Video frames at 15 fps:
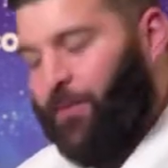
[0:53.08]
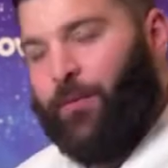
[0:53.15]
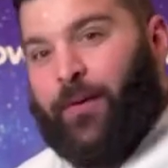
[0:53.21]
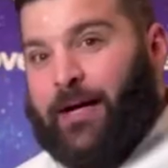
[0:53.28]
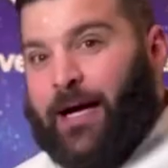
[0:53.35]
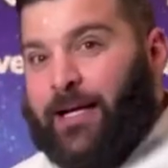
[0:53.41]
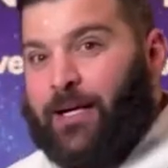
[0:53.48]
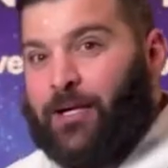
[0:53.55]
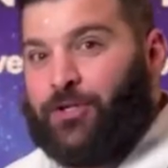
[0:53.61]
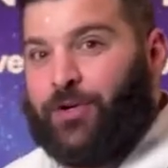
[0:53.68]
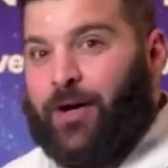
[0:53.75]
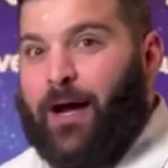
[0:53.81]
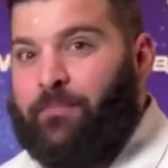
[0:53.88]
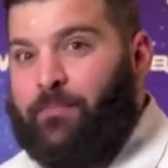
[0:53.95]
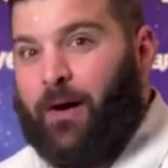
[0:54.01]
We got our
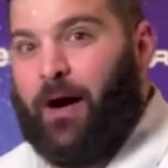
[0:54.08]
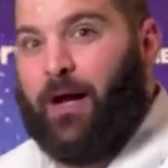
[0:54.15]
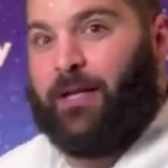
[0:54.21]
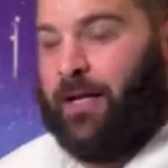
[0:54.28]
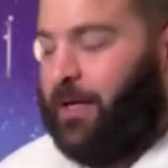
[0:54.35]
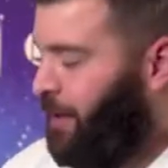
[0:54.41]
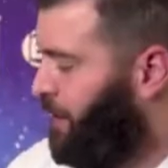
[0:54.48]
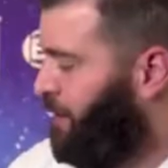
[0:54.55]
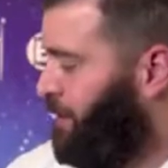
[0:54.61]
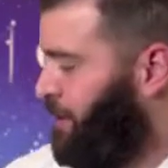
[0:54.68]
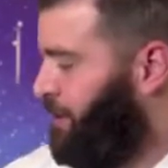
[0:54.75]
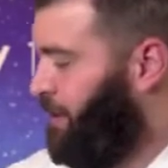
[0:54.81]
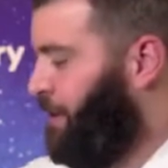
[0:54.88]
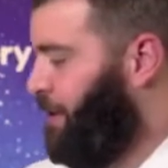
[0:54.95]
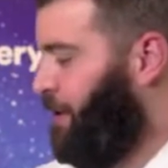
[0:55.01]
tripod here
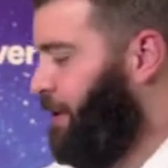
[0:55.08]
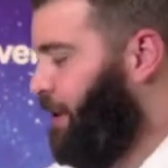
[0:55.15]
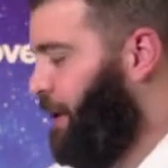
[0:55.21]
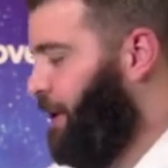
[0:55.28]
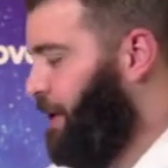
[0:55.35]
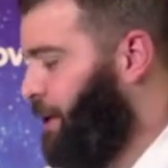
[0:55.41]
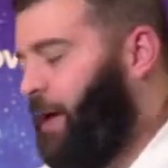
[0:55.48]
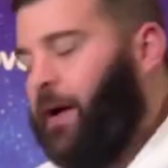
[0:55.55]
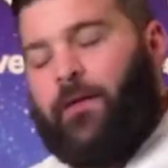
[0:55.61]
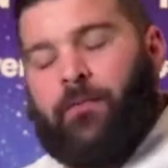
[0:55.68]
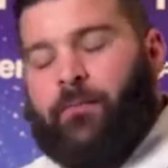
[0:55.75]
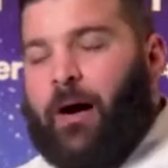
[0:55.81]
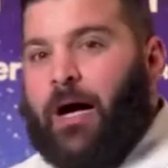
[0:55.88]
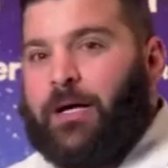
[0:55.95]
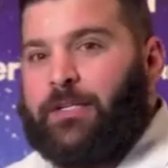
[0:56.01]
and another
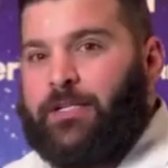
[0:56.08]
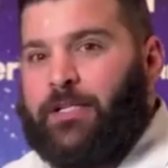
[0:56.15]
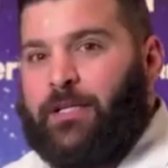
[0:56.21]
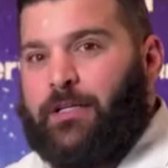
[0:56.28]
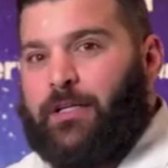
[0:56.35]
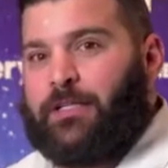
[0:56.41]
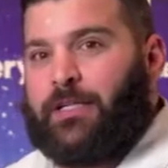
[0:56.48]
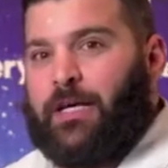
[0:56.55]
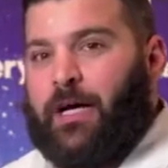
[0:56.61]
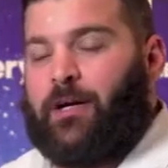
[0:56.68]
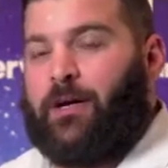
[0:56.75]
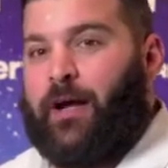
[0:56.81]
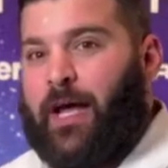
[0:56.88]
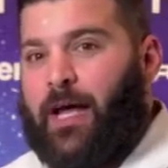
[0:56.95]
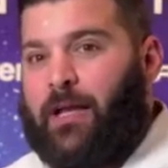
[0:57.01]
box here that's got
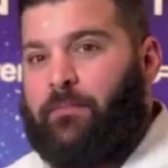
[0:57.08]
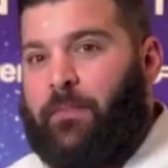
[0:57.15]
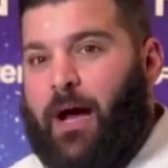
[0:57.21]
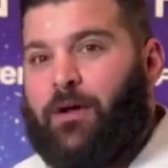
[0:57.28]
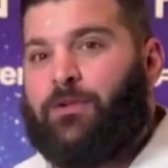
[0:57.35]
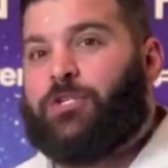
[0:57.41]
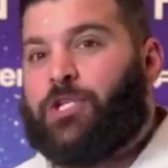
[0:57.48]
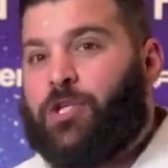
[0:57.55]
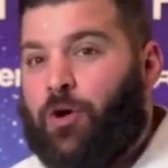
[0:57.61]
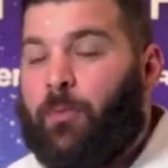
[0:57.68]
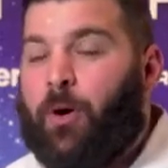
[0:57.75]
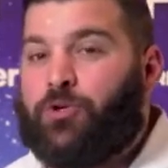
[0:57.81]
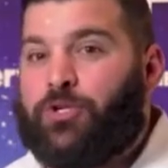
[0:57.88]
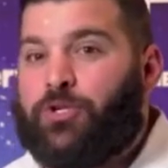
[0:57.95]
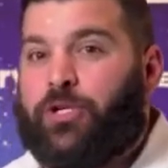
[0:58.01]
our head mount, slow
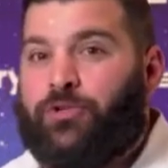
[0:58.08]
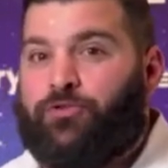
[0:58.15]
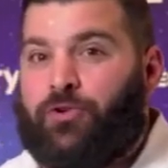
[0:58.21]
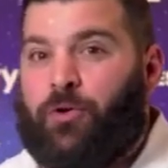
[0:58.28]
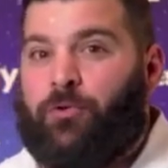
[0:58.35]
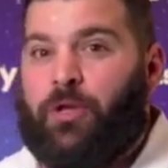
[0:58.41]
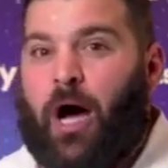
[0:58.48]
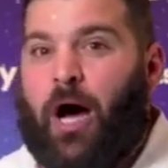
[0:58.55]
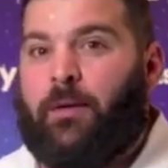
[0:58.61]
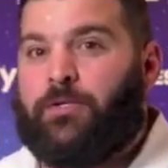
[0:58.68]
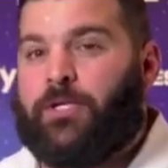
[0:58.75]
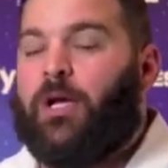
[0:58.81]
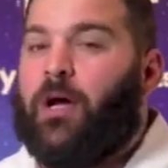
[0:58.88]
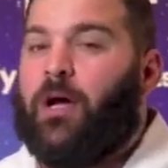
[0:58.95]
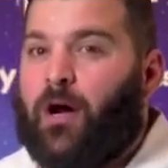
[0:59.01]
motion control
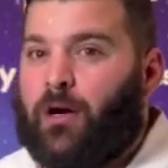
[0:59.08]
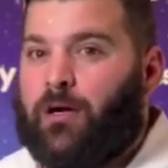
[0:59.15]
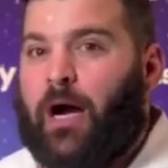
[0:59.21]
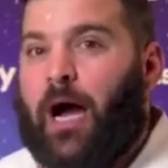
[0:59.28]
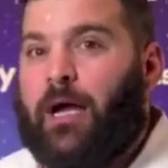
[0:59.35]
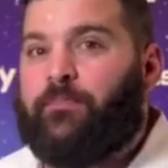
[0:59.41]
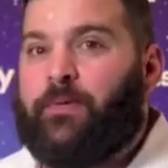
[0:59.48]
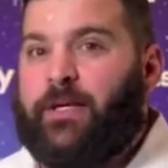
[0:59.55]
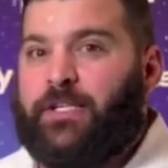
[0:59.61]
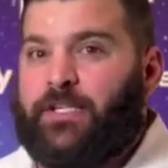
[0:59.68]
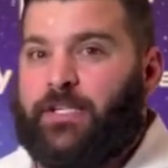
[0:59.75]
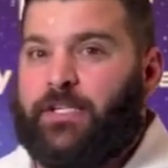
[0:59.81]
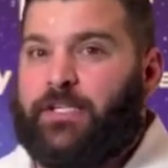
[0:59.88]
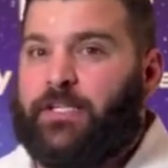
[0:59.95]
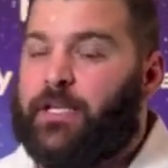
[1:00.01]
knobs, our
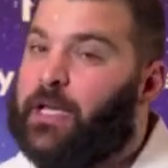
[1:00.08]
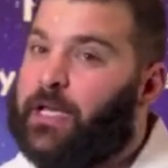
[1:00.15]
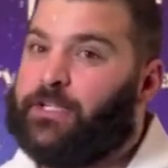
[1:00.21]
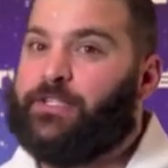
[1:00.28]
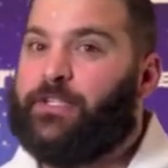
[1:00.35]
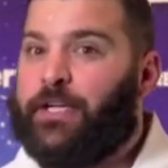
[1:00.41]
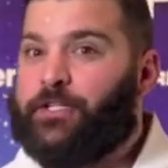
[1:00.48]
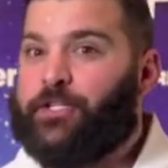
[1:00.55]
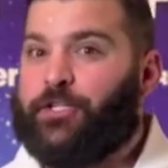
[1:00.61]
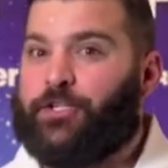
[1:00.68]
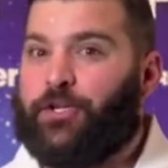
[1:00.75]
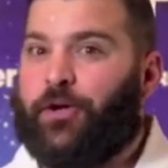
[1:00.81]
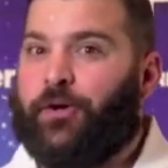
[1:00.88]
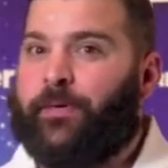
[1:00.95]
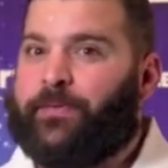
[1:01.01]
eyepieces, extension
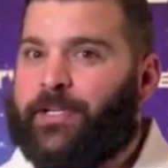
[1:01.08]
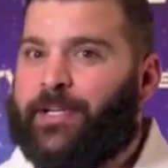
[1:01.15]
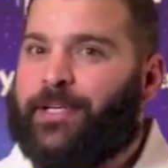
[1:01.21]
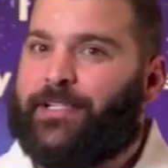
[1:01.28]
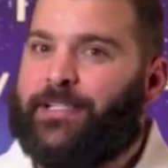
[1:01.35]
tubes,